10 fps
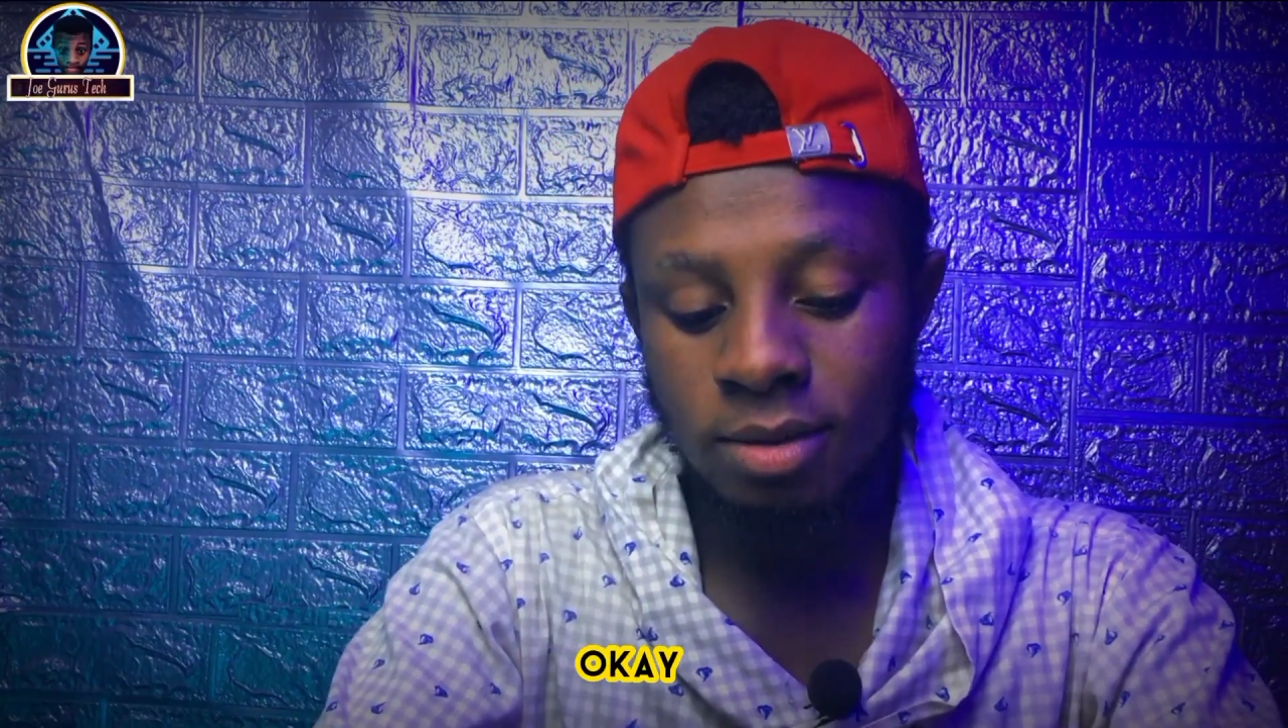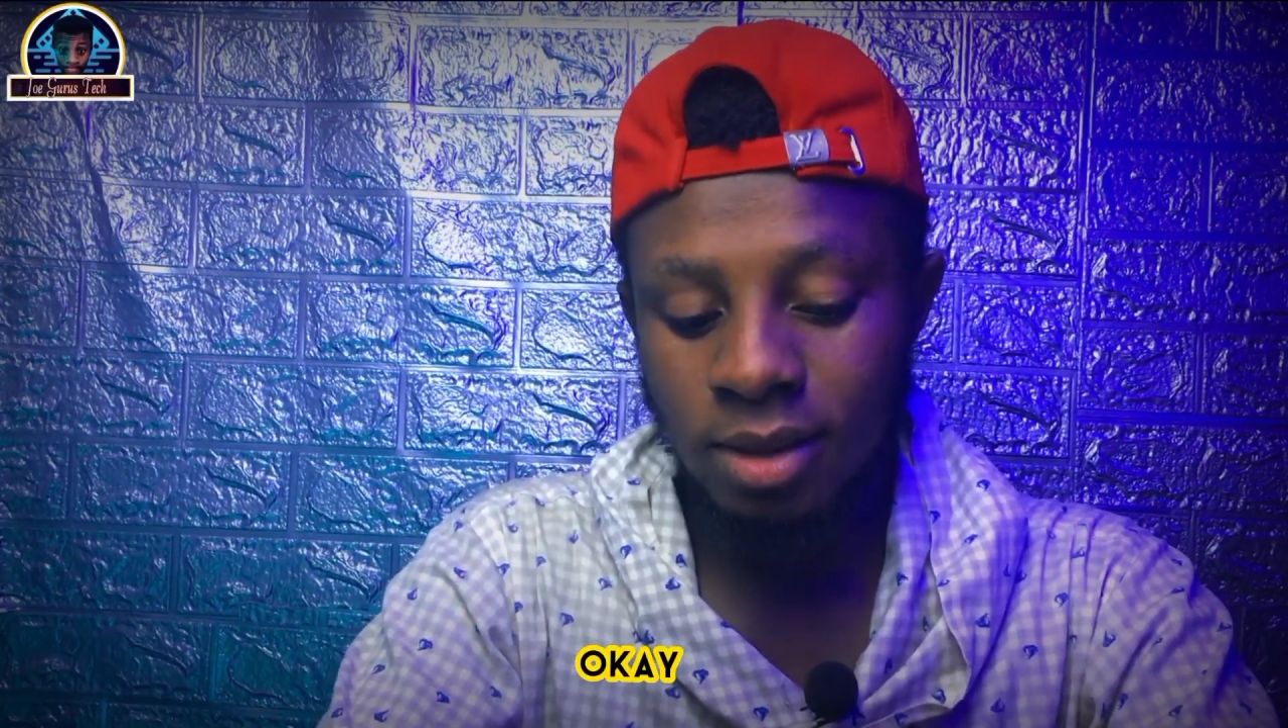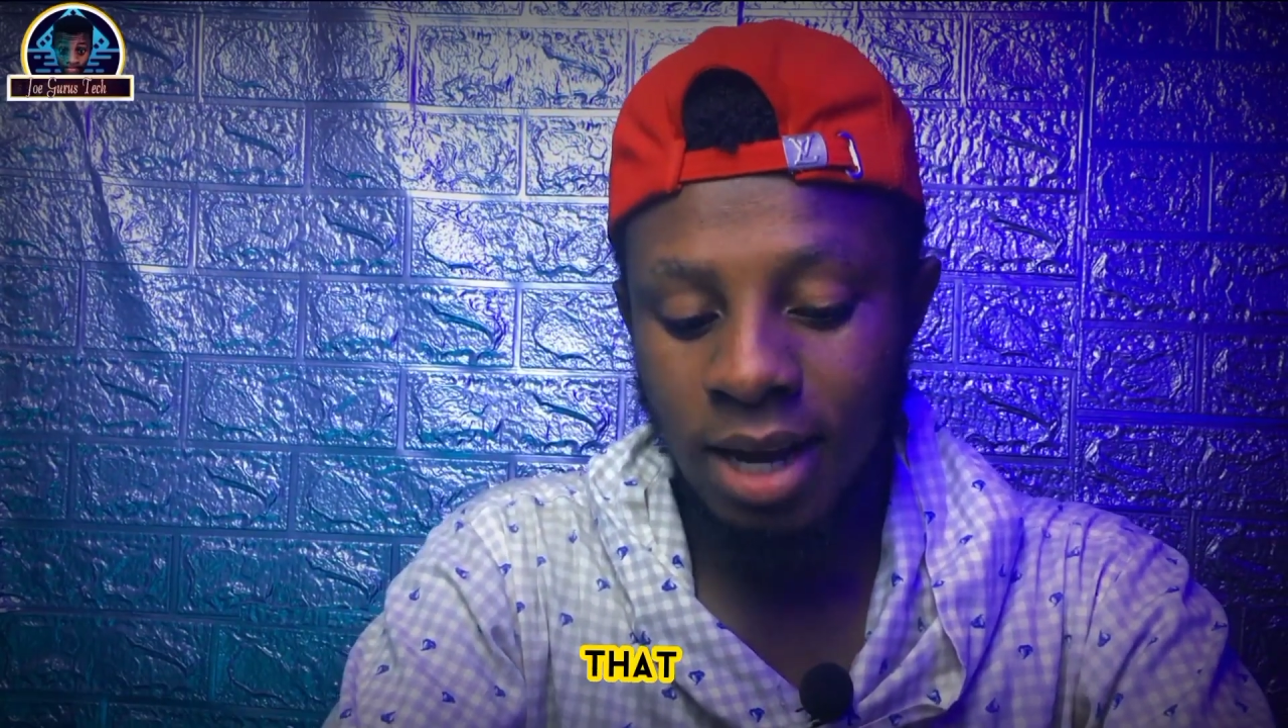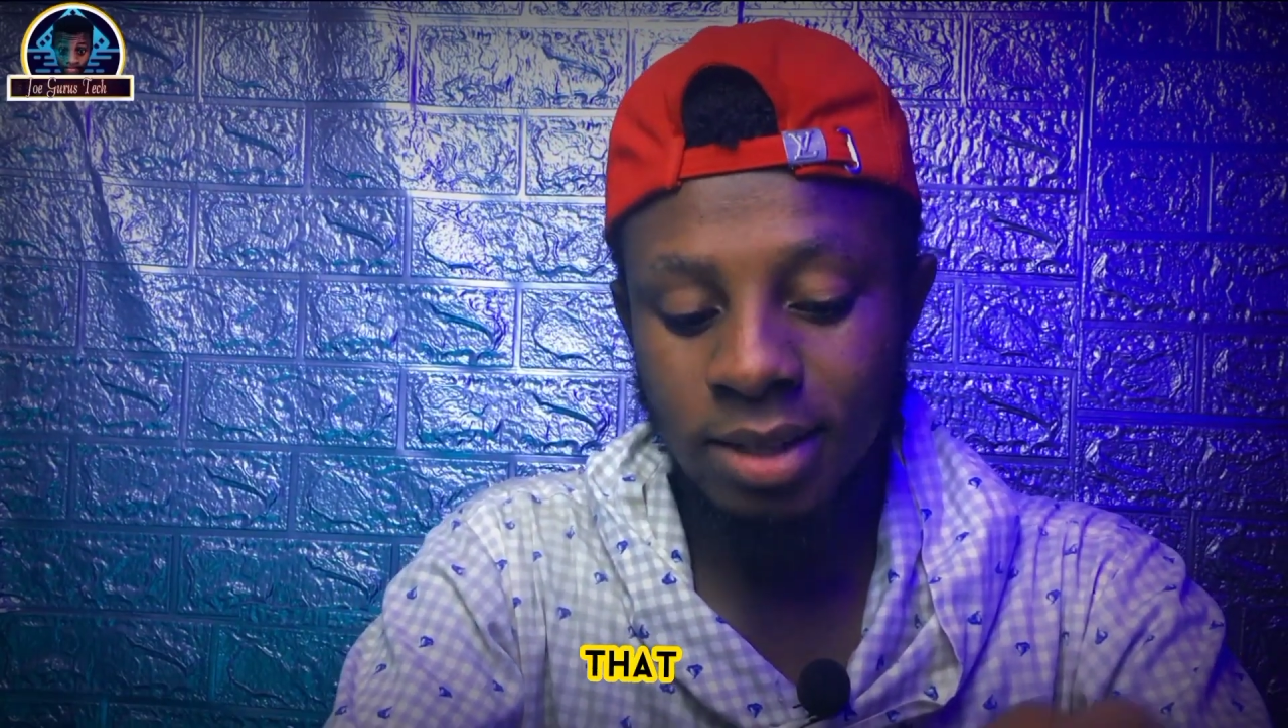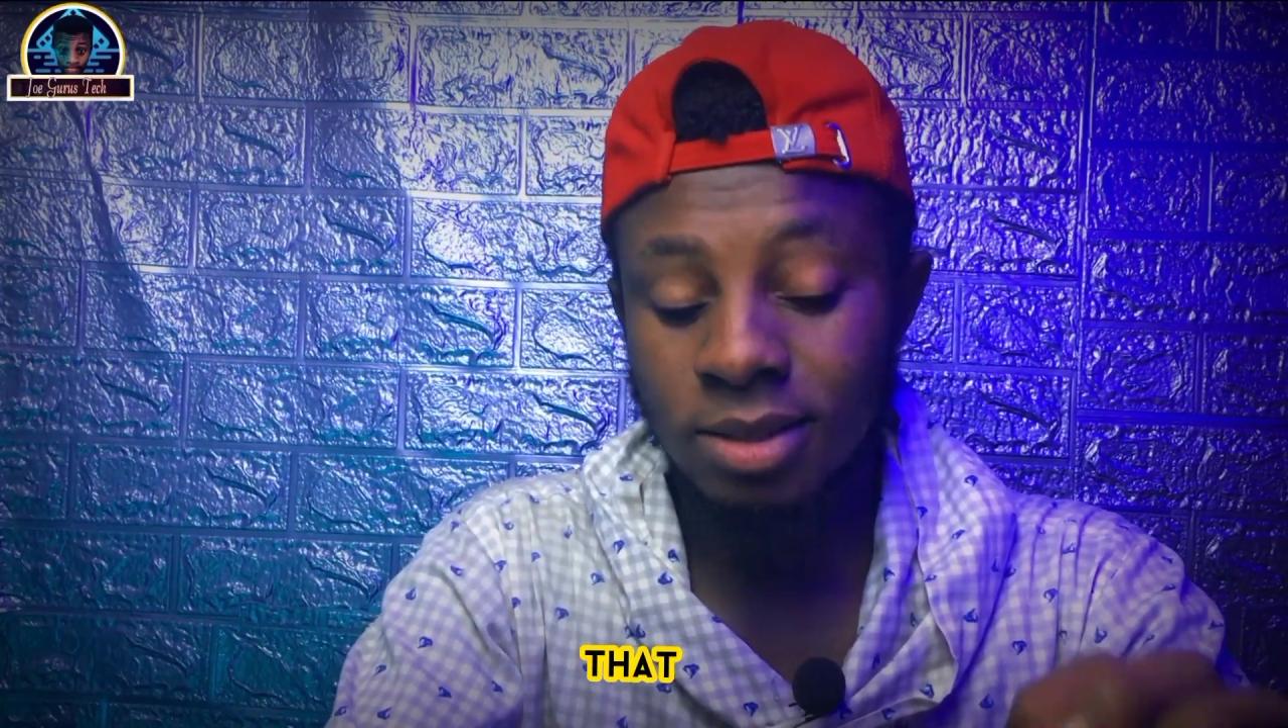
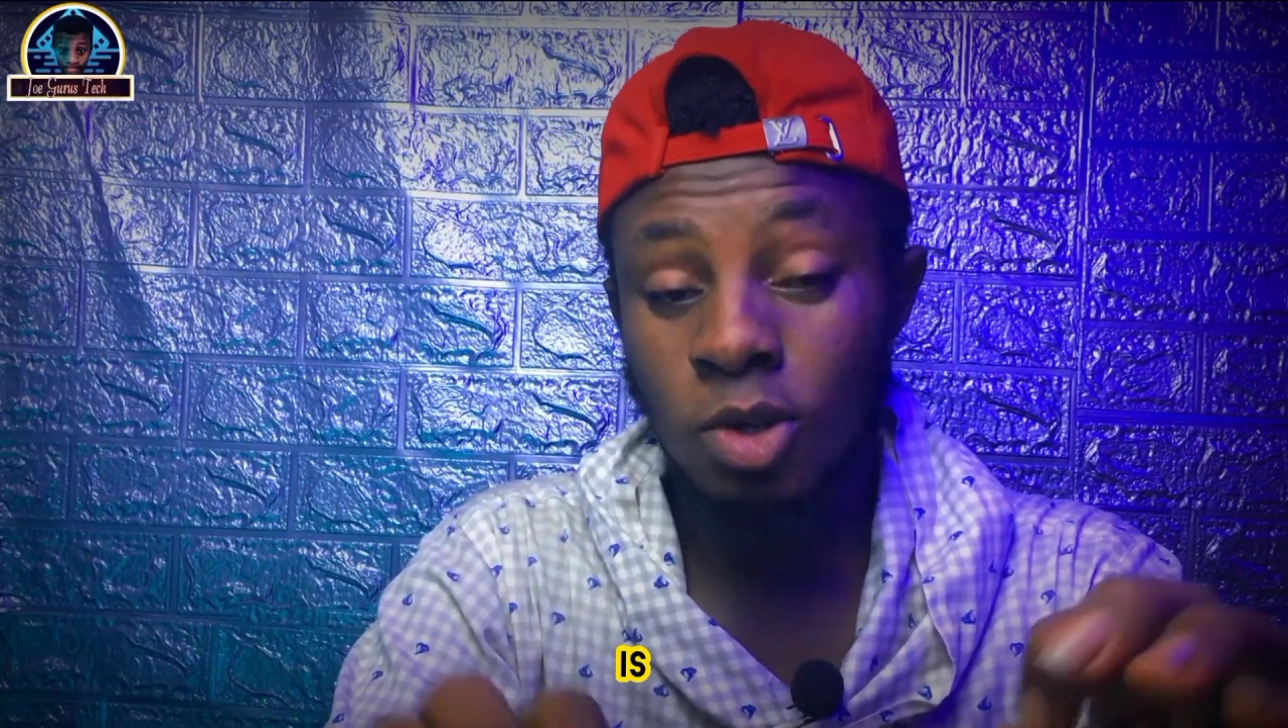that is